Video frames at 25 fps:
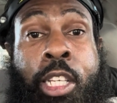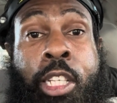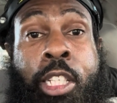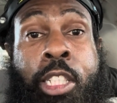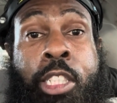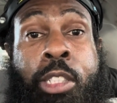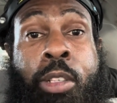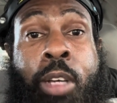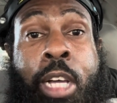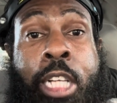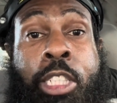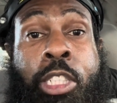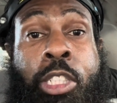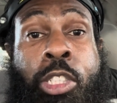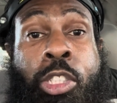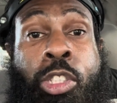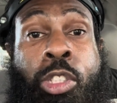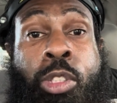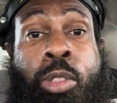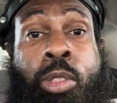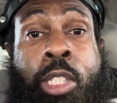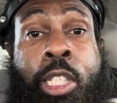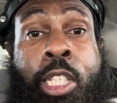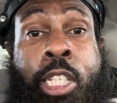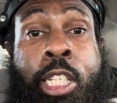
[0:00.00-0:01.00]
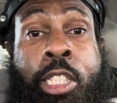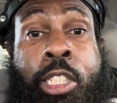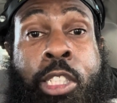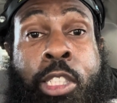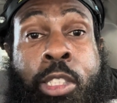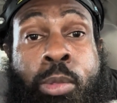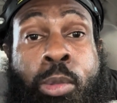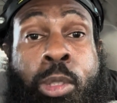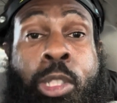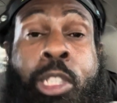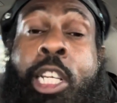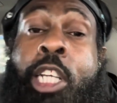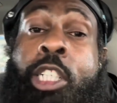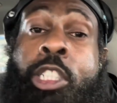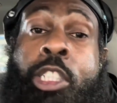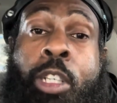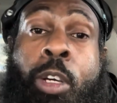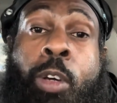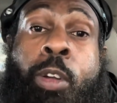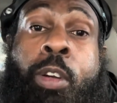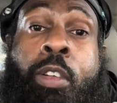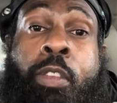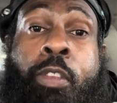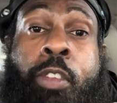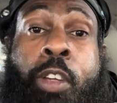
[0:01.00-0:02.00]
So I just used the inches, which I
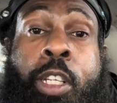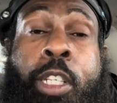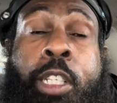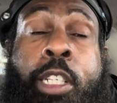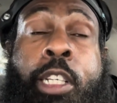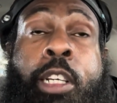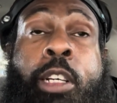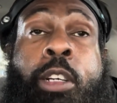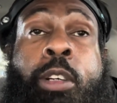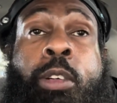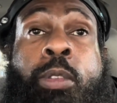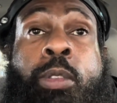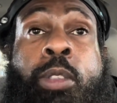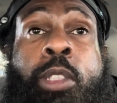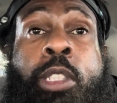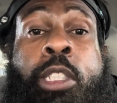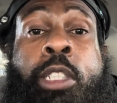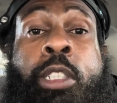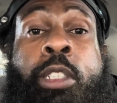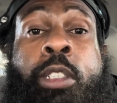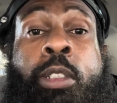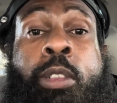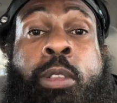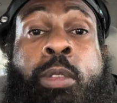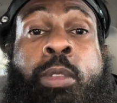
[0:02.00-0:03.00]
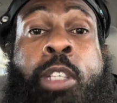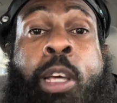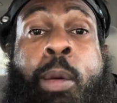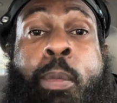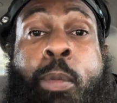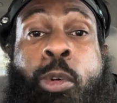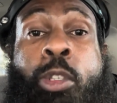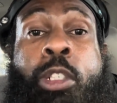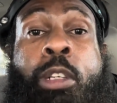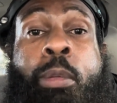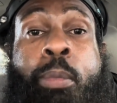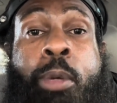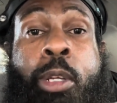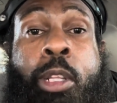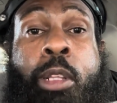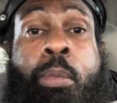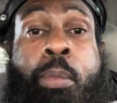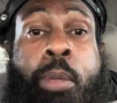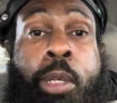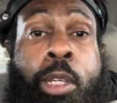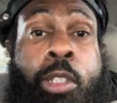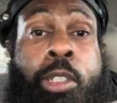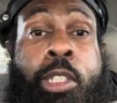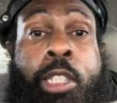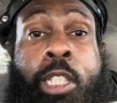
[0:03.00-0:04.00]
showed in the video, to come up with the
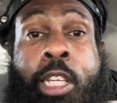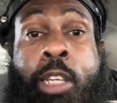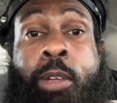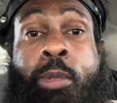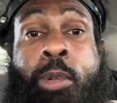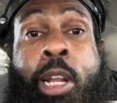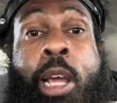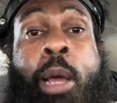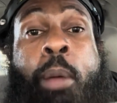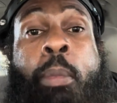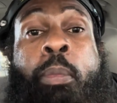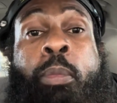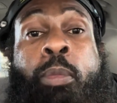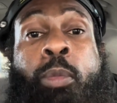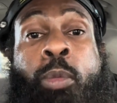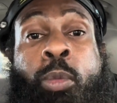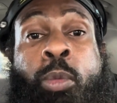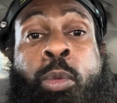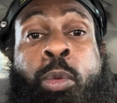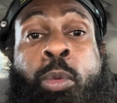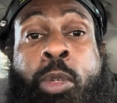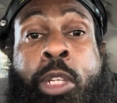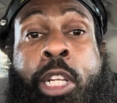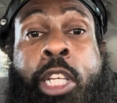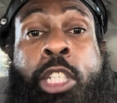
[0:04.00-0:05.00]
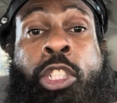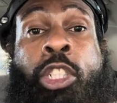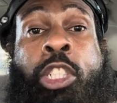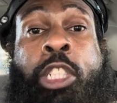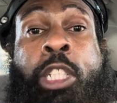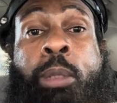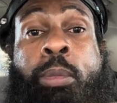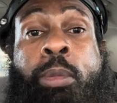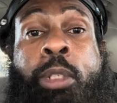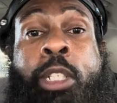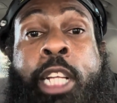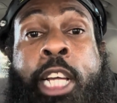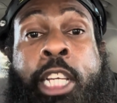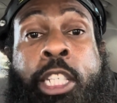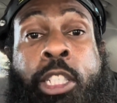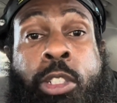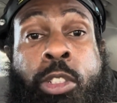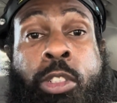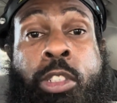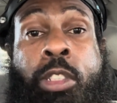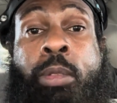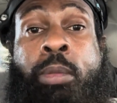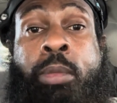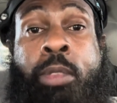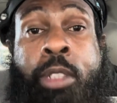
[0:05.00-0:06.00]
millimeters. And when they shipped and I
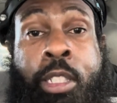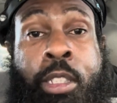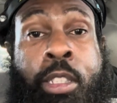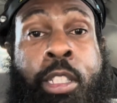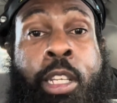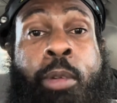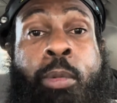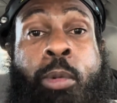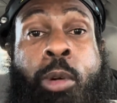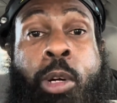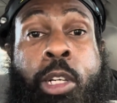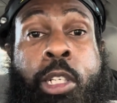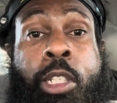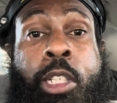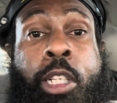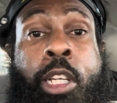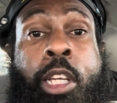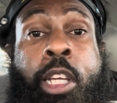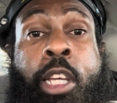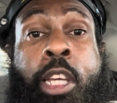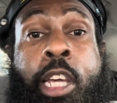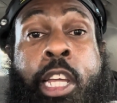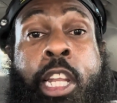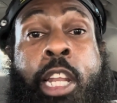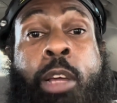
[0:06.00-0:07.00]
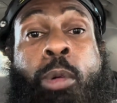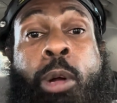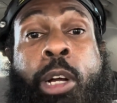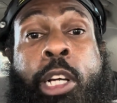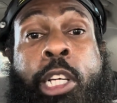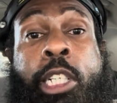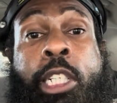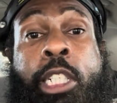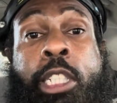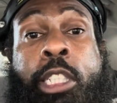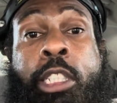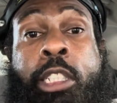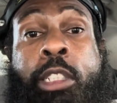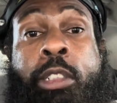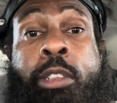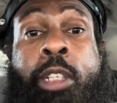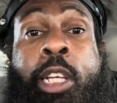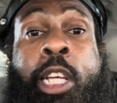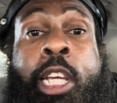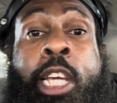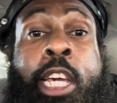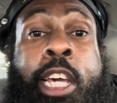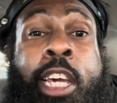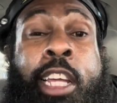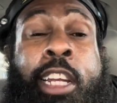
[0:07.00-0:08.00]
used them, they work. And they work good too.
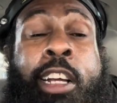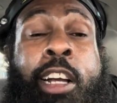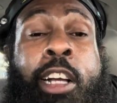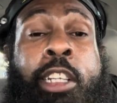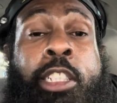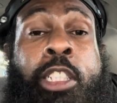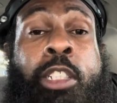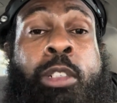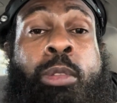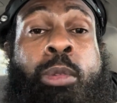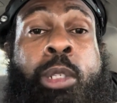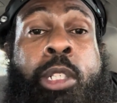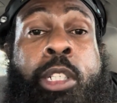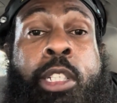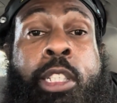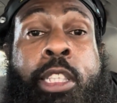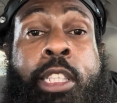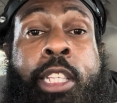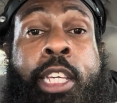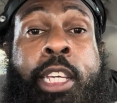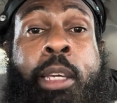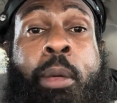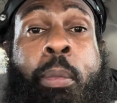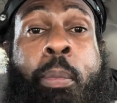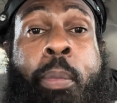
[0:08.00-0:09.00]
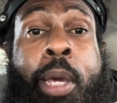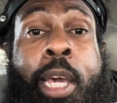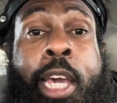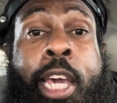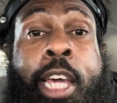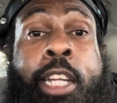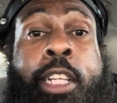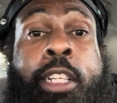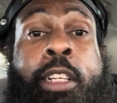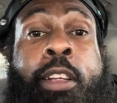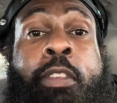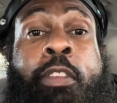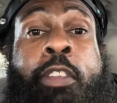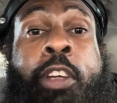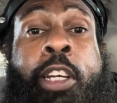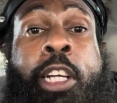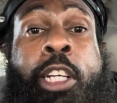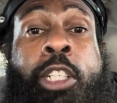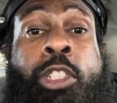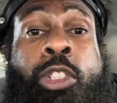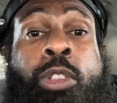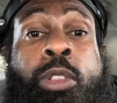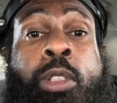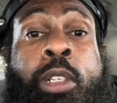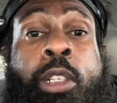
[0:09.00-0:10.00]
And they're also real thick and padded, and they're
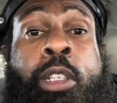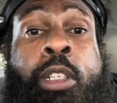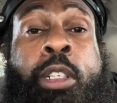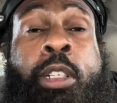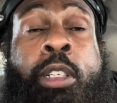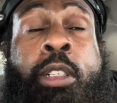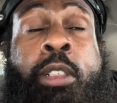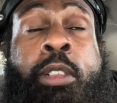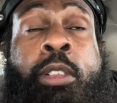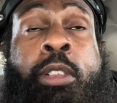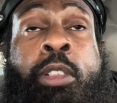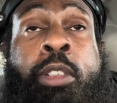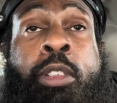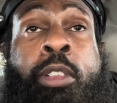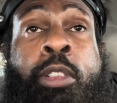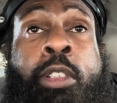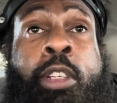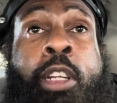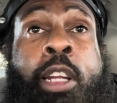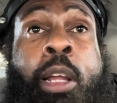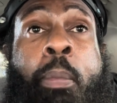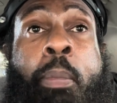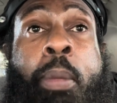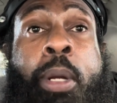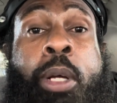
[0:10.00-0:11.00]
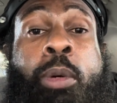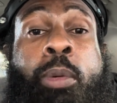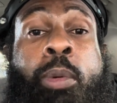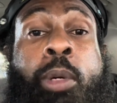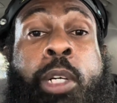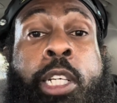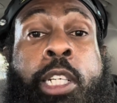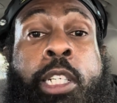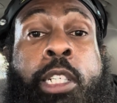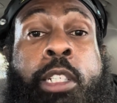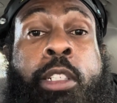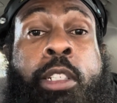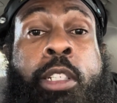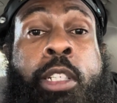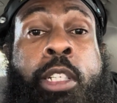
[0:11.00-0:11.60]
very, they're built well.